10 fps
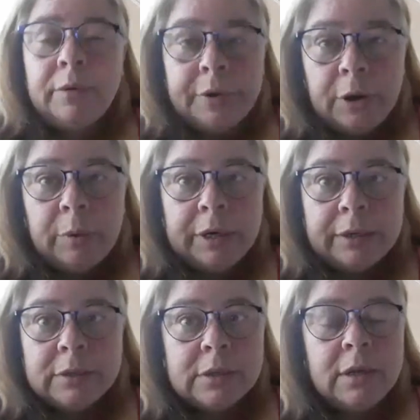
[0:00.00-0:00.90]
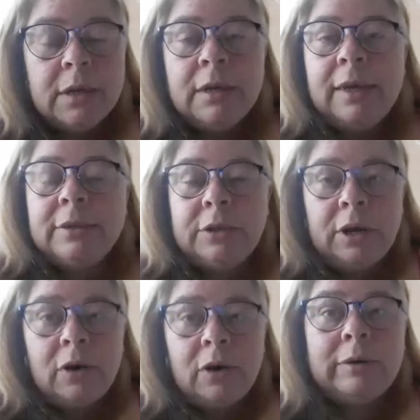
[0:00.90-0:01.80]
Y'all know it is.
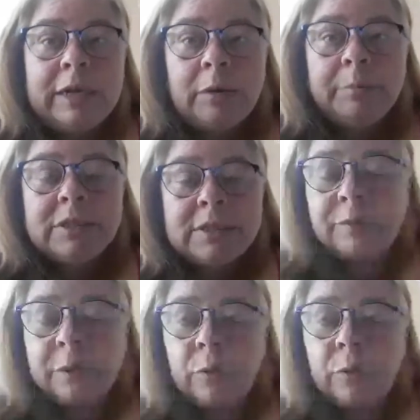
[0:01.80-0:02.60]
So y'all going to have to help